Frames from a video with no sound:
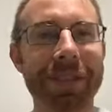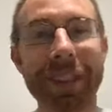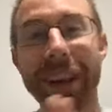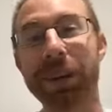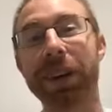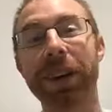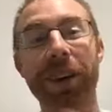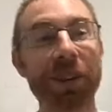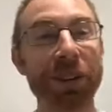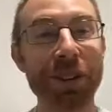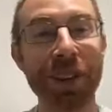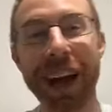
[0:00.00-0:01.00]
There we go.
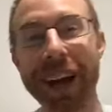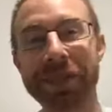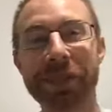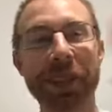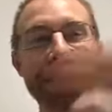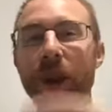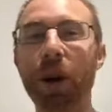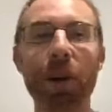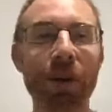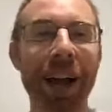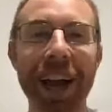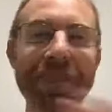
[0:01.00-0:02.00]
New live stream. The
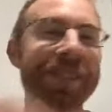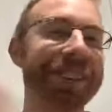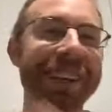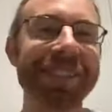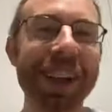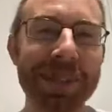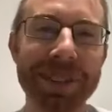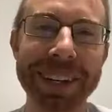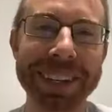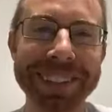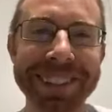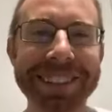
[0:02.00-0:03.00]
old live stream never
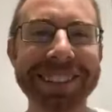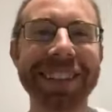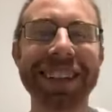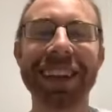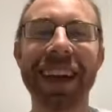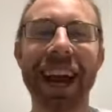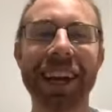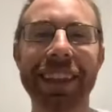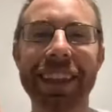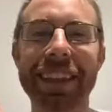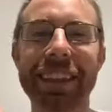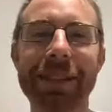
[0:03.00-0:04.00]
existed. I
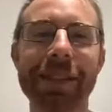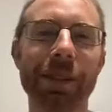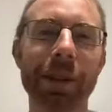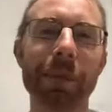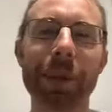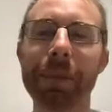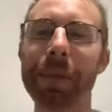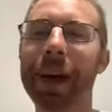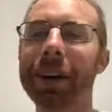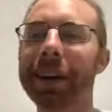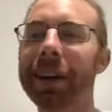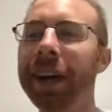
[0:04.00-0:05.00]
think this is going to be
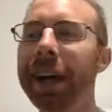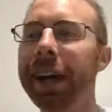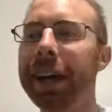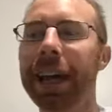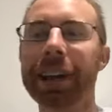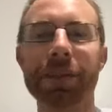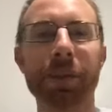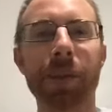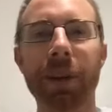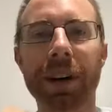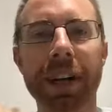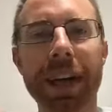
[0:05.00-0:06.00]
better. It's
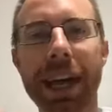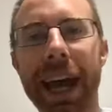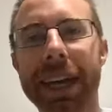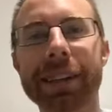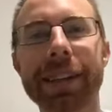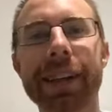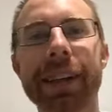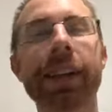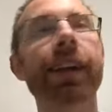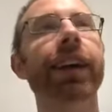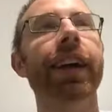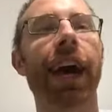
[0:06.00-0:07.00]
more connected.
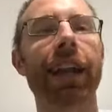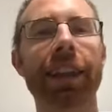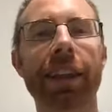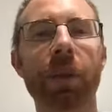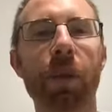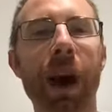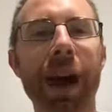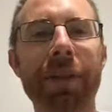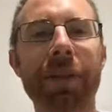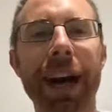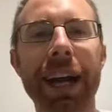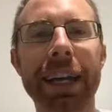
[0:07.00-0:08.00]
I think the
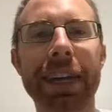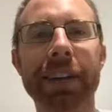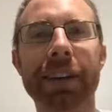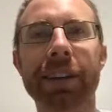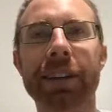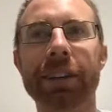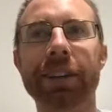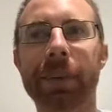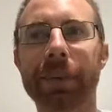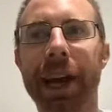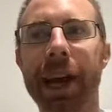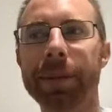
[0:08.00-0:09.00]
Wi-Fi here
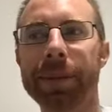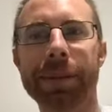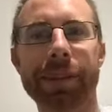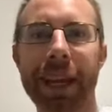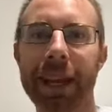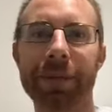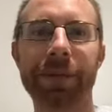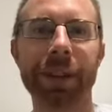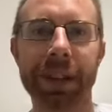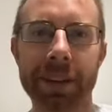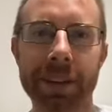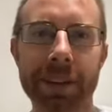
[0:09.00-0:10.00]
sometimes it's
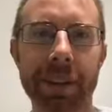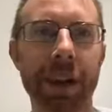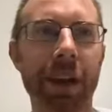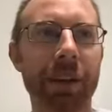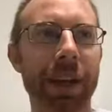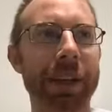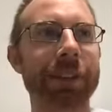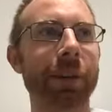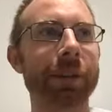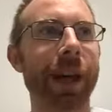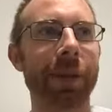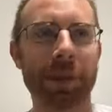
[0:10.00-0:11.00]
iffy. You know, like
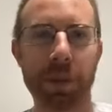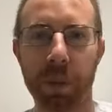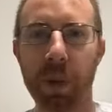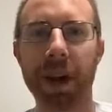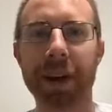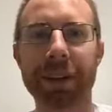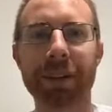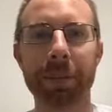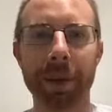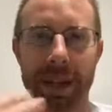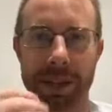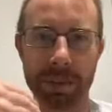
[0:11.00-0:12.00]
sometimes it works,
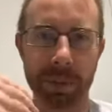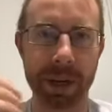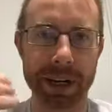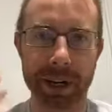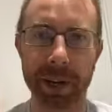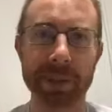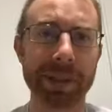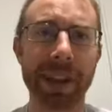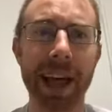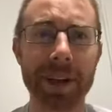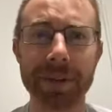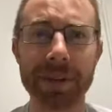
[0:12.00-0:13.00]
but when it comes to
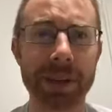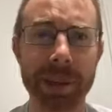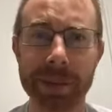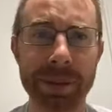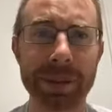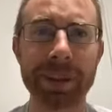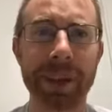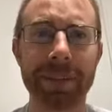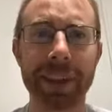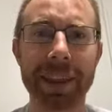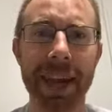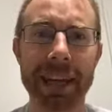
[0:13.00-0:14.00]
live streams and stuff
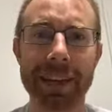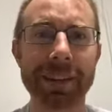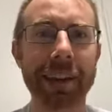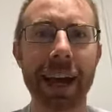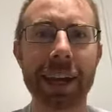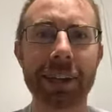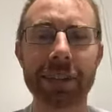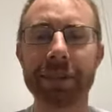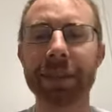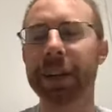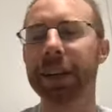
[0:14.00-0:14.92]
like that, it's kind of,